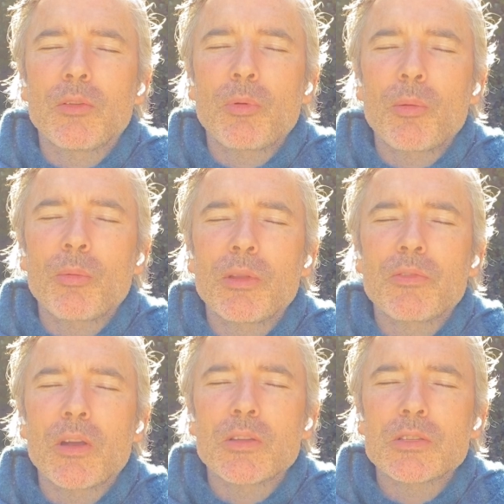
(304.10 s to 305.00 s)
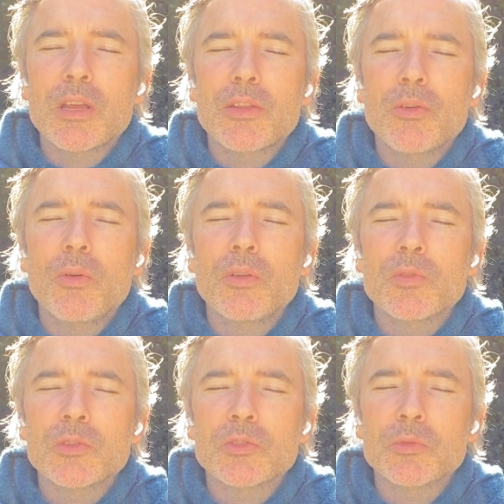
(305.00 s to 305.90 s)
it's probably fair to say that all
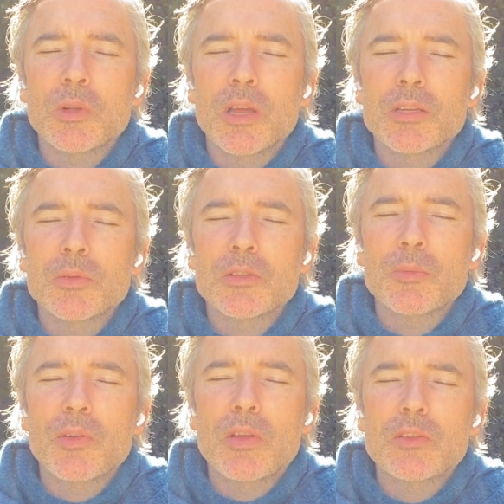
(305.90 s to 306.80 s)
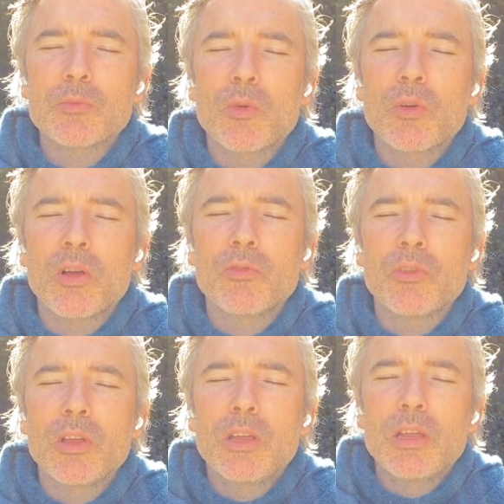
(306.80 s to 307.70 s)
of us would like to experience more of
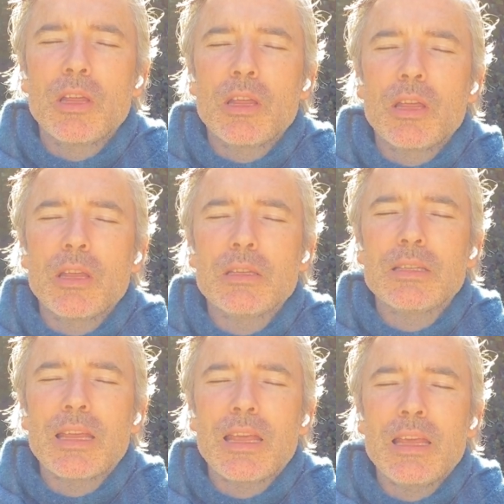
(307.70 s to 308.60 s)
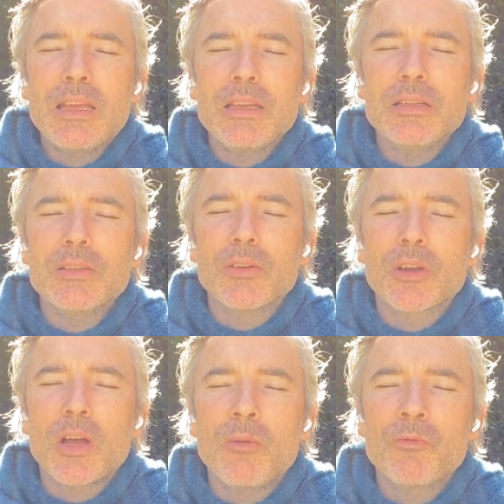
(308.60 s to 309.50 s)
is ease or
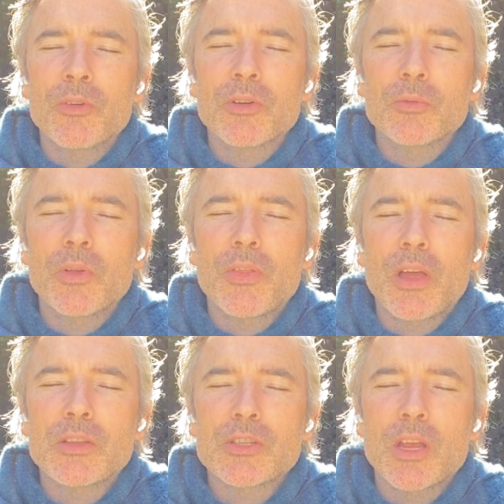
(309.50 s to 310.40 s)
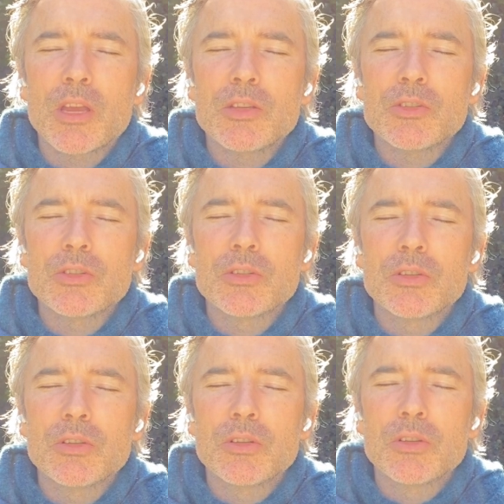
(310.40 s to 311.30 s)
comfort with that change.
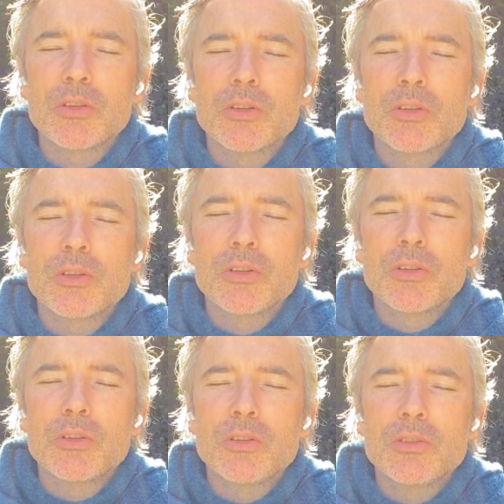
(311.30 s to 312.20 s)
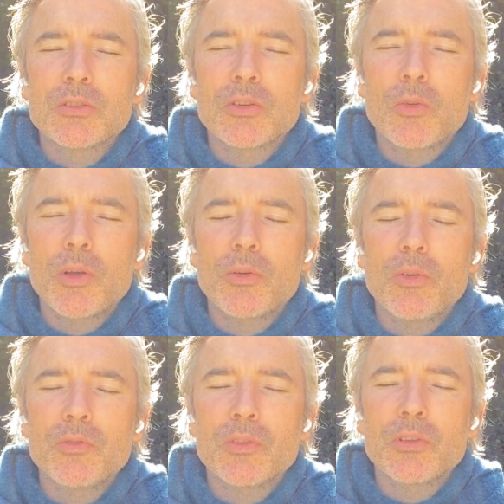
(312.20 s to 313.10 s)
So quite
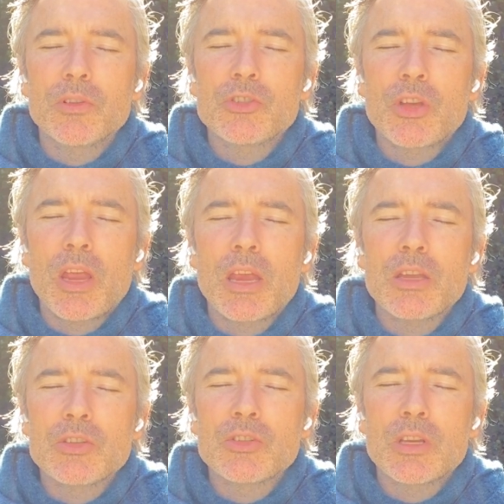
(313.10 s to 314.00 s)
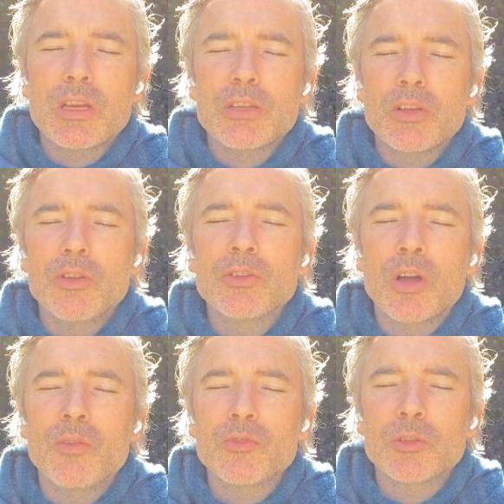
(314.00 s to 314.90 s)
often change is
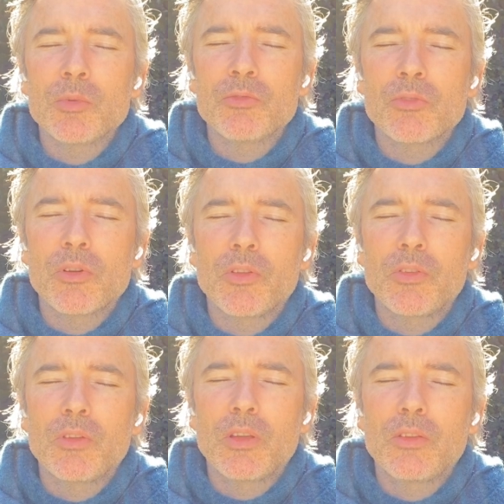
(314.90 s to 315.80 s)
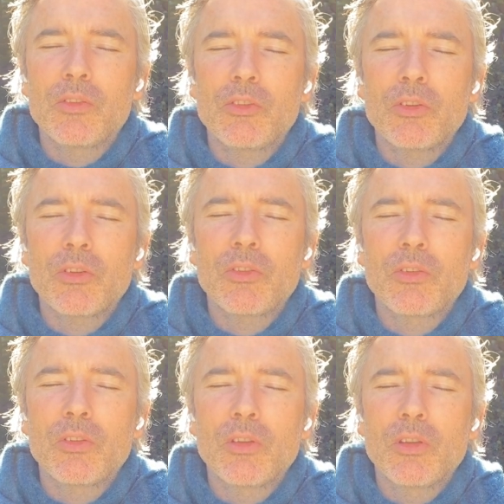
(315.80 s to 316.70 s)
uncomfortable for us. It's
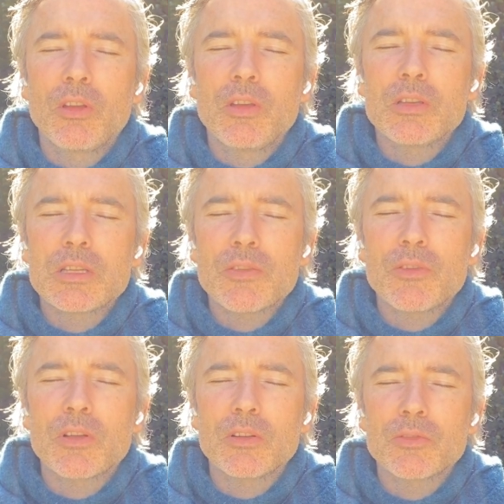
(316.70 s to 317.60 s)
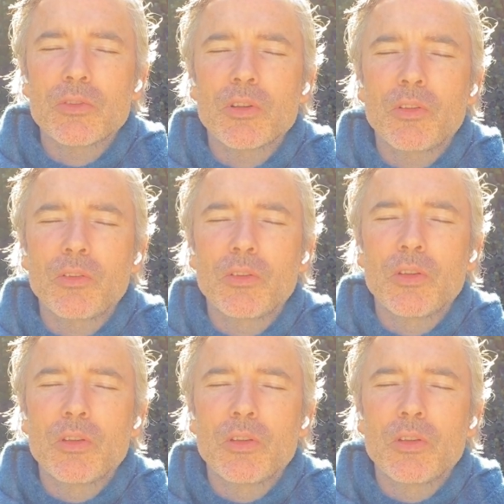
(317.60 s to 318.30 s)
just difficult for us.